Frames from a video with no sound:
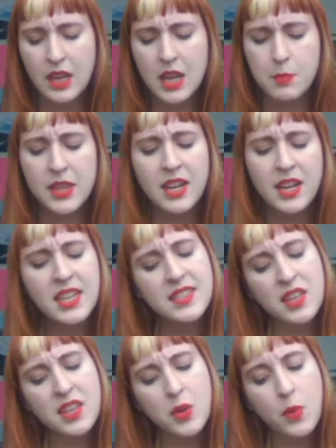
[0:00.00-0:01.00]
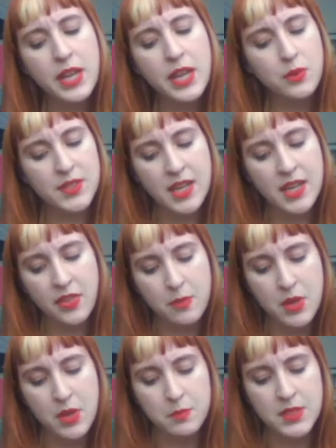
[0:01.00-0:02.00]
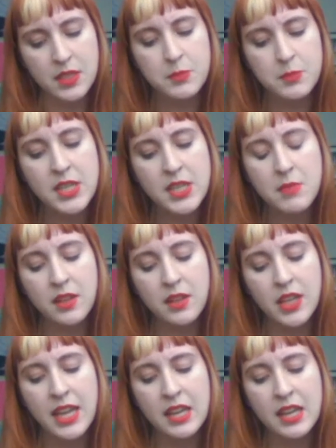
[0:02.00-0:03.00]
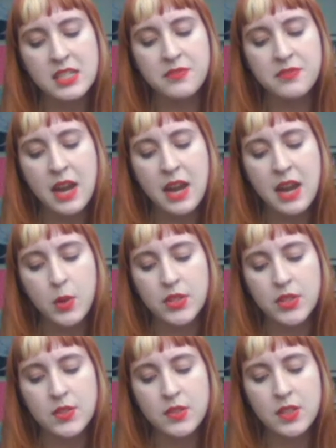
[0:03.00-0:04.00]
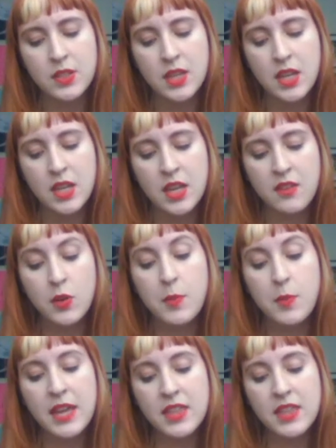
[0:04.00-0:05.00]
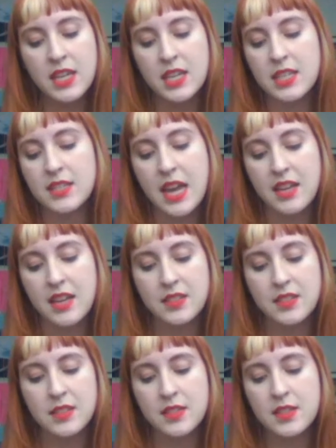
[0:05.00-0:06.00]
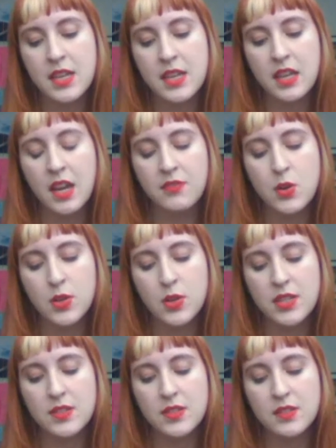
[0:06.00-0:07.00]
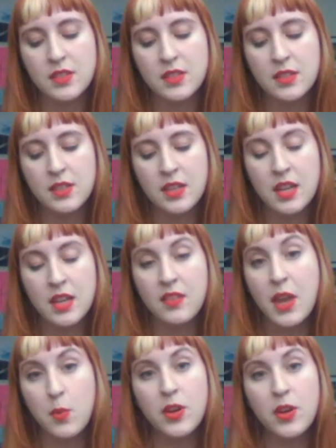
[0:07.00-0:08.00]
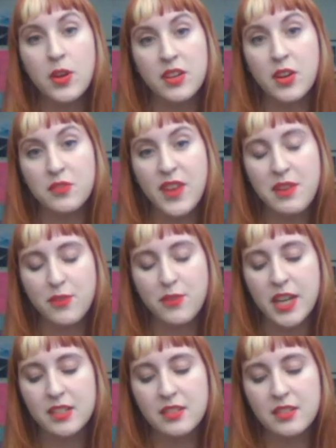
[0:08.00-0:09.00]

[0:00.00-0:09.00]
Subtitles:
But then I see the white chrysanthemum slipped in among the candy flowers. "For Bethany," he says, seeing I've noticed. They were her favorite.